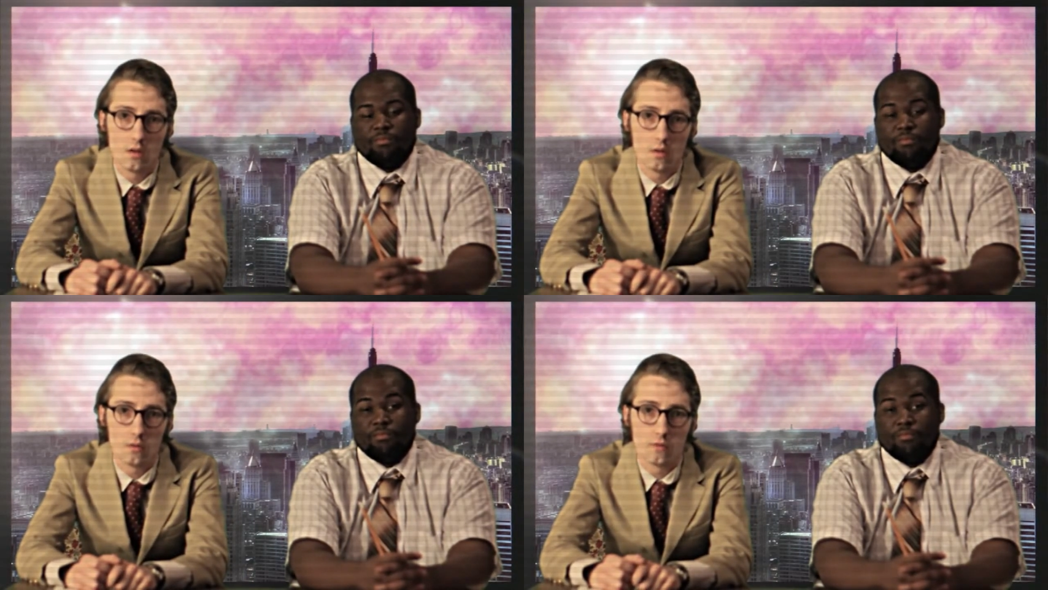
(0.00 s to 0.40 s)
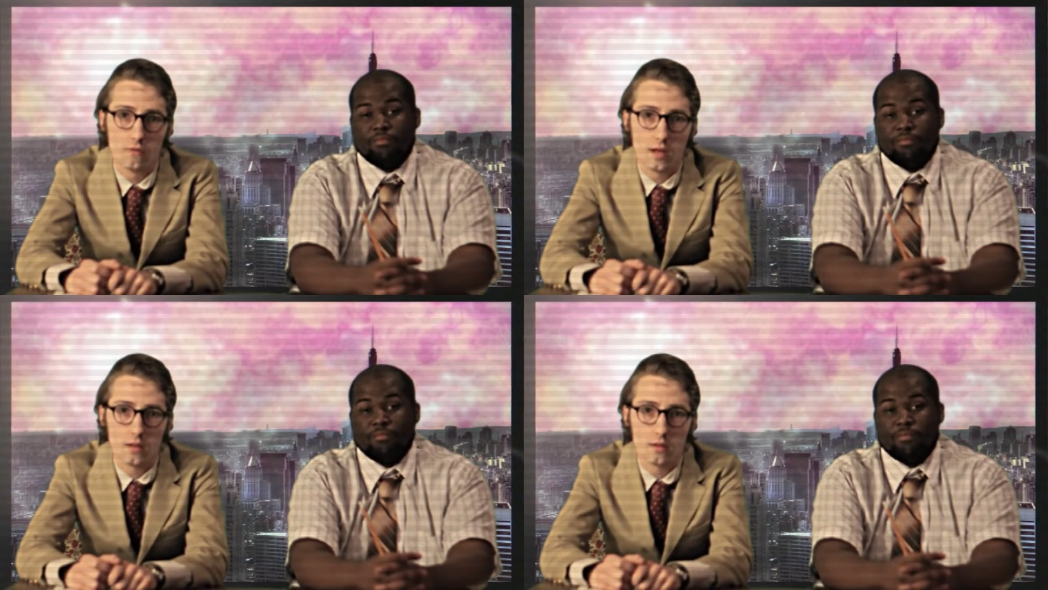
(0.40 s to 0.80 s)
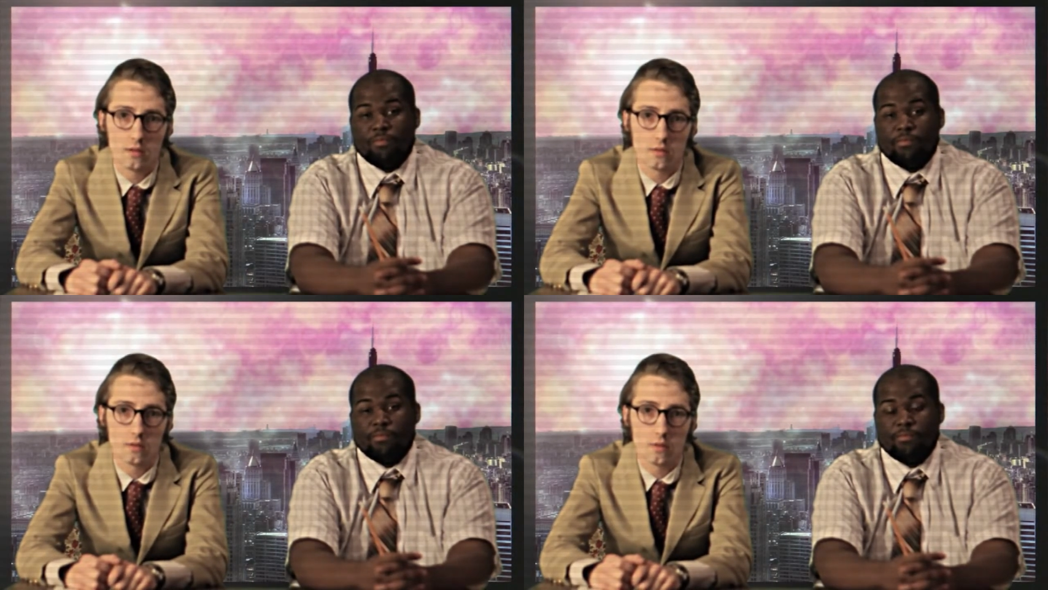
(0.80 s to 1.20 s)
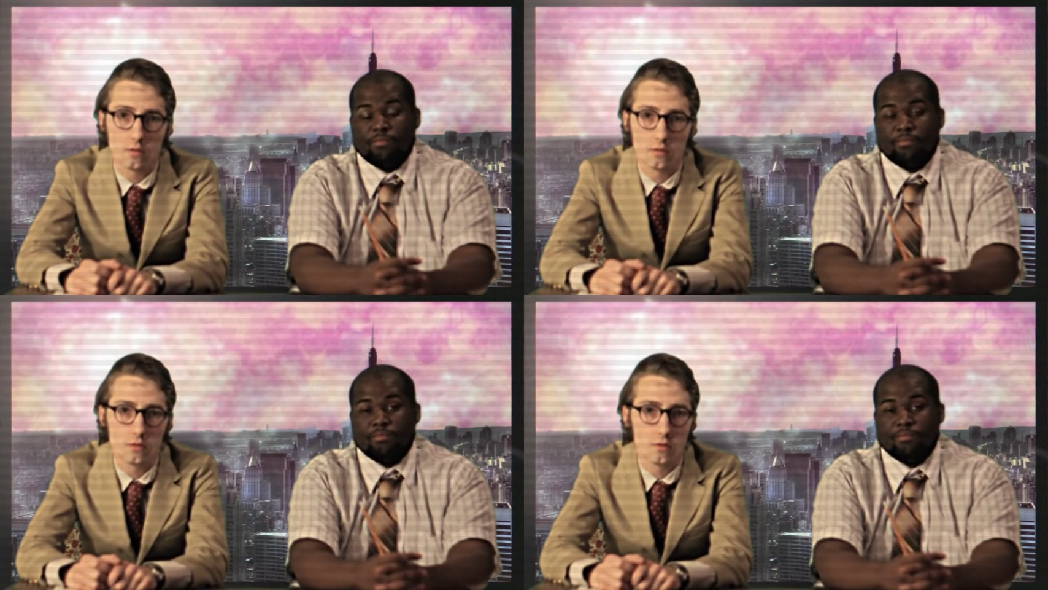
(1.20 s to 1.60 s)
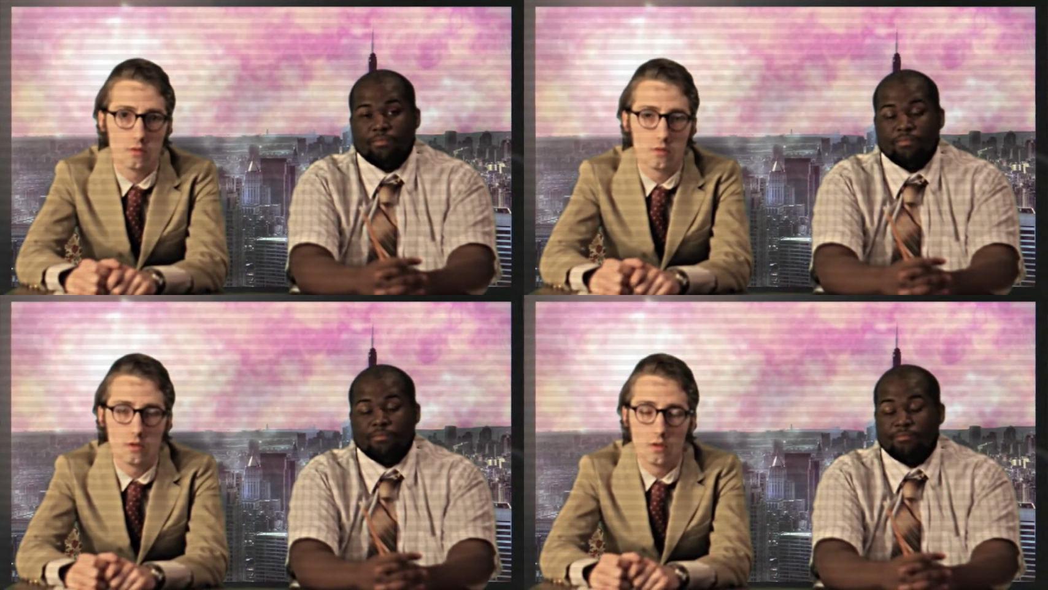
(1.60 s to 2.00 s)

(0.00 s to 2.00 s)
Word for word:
Speaker 1: Those valiant souls who